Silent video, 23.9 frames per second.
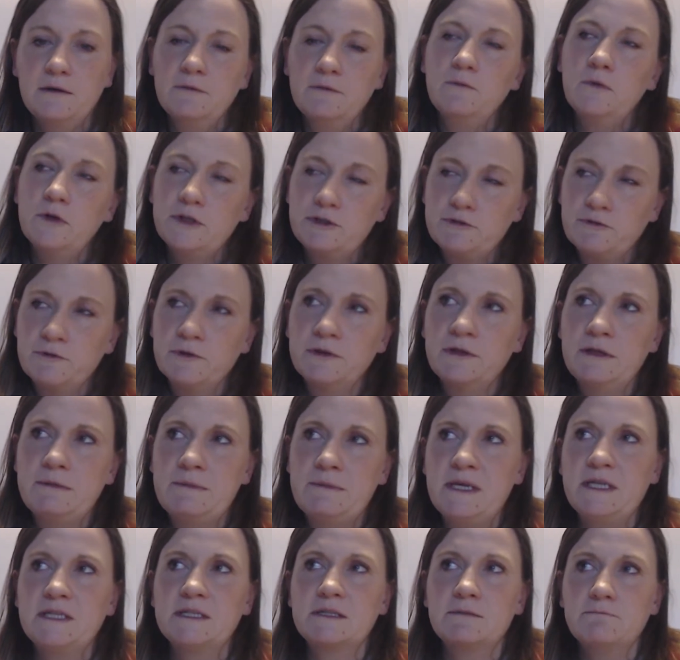which really
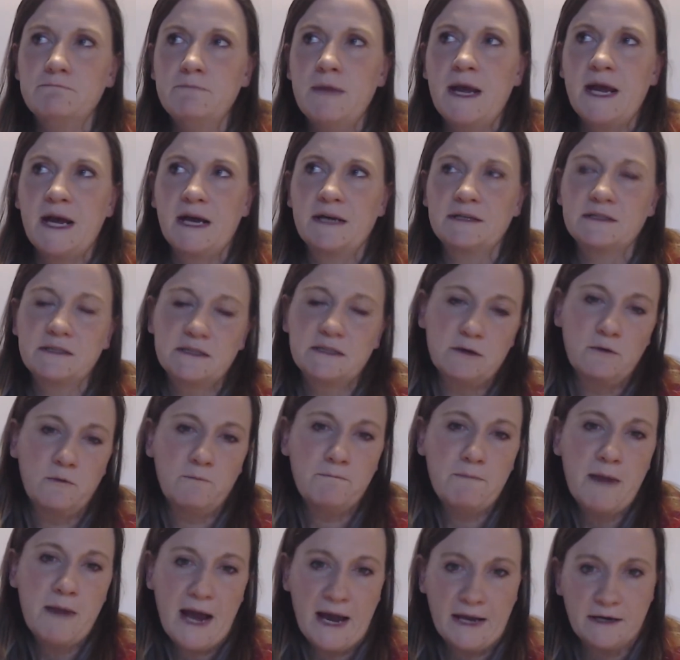means mass
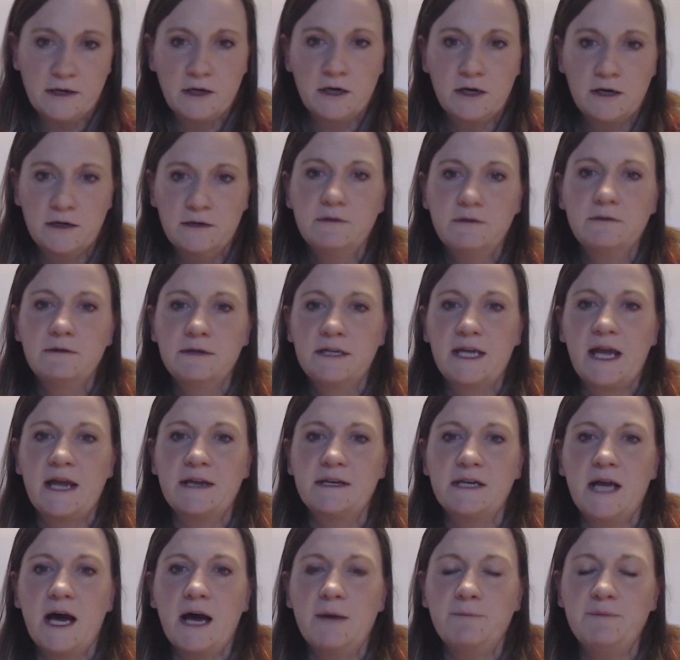matter
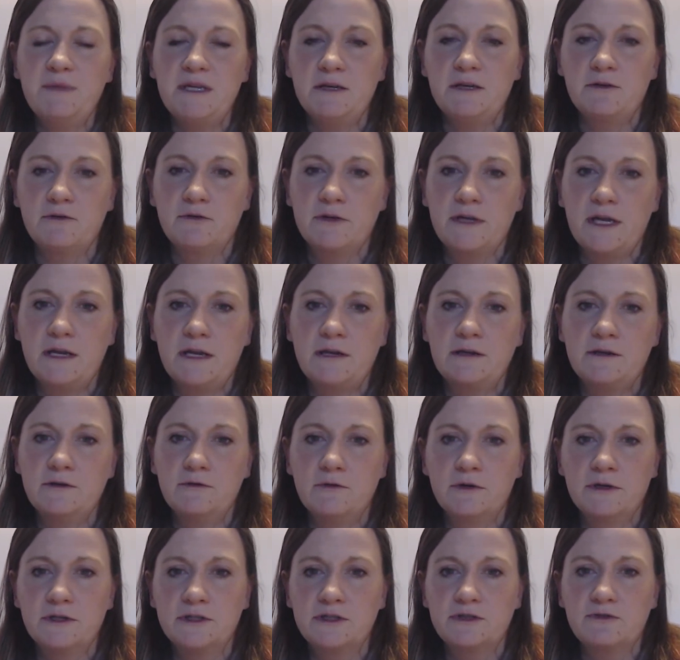cannot be created
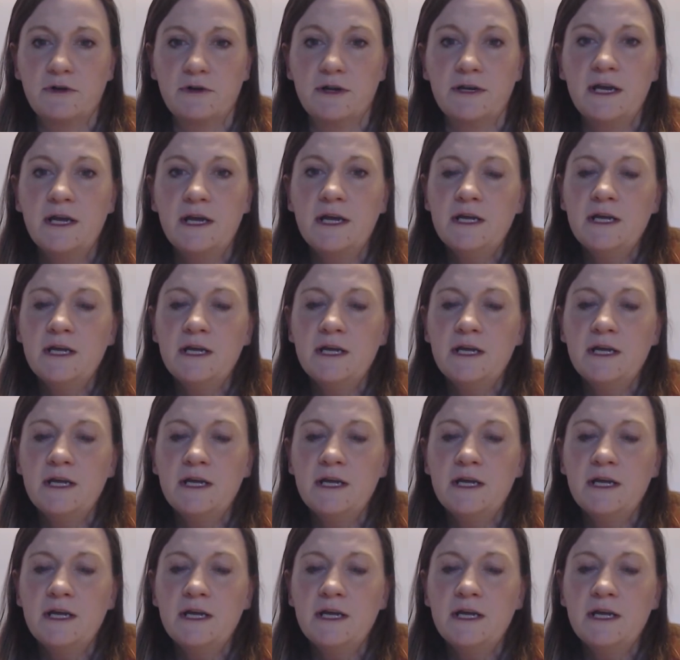nor destroyed.